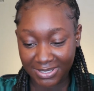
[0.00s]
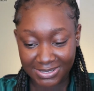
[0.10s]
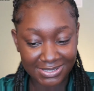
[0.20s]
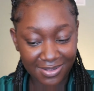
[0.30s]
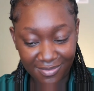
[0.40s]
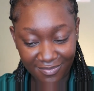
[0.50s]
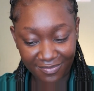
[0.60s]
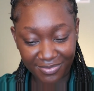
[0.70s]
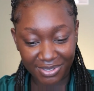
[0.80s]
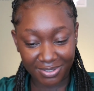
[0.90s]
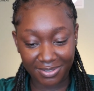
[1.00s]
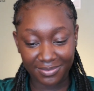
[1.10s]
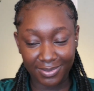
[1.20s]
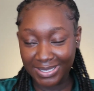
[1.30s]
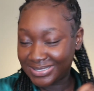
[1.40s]
myself, you
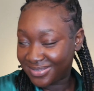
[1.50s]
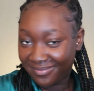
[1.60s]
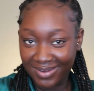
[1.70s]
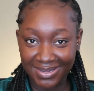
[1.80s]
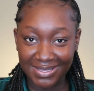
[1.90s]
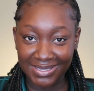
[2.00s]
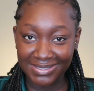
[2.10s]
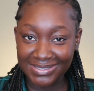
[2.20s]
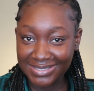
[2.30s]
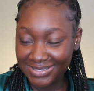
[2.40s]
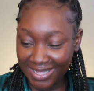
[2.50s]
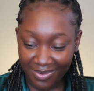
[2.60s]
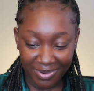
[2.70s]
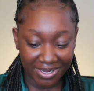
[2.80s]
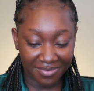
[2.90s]
know, getting ready to start
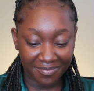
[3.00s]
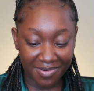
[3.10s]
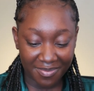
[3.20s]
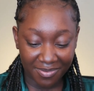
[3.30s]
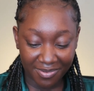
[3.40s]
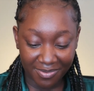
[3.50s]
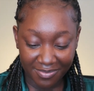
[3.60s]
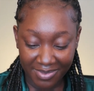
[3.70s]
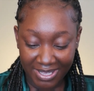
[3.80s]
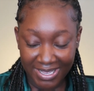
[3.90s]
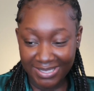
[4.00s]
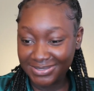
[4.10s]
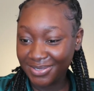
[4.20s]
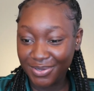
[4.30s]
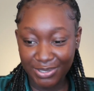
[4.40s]
working from home. It's
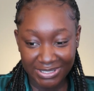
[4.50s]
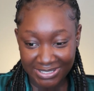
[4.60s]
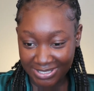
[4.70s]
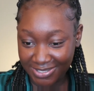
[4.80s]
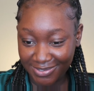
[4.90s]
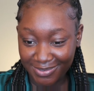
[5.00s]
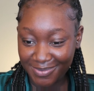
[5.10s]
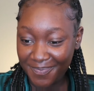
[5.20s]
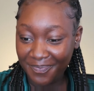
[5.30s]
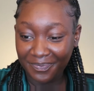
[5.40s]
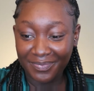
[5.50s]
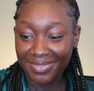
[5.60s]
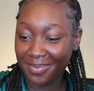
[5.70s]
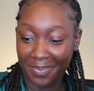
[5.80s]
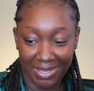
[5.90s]
a good deal.
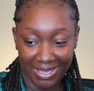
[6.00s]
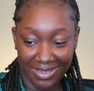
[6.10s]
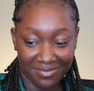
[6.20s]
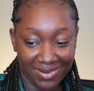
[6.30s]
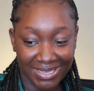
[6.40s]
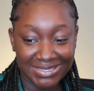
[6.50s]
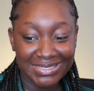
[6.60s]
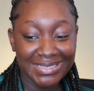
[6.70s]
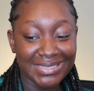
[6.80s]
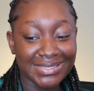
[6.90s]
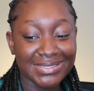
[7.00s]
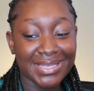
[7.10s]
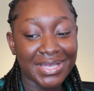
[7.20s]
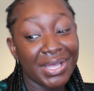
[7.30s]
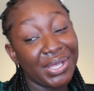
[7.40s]
The pay rate is
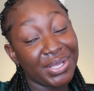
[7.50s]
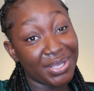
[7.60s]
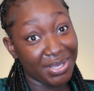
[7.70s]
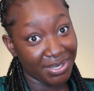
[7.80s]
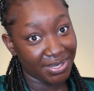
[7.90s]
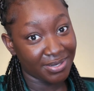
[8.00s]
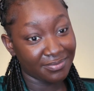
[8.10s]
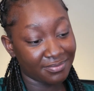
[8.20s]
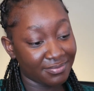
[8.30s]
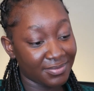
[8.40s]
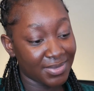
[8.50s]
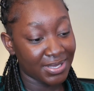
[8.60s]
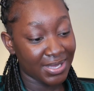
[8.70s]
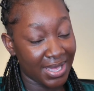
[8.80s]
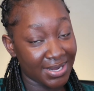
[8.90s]
good.
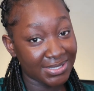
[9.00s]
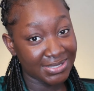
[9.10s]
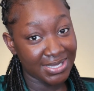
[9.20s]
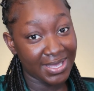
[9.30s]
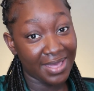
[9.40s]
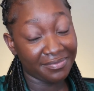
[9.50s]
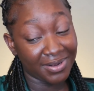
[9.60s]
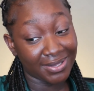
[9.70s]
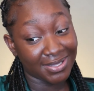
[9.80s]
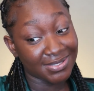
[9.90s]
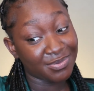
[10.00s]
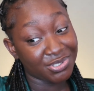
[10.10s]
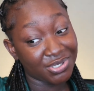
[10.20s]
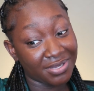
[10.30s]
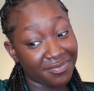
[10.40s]
Honestly, I feel like that's what
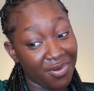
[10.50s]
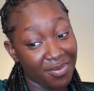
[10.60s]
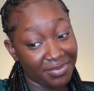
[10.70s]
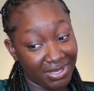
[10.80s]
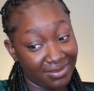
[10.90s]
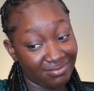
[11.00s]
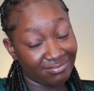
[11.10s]
should have caught me.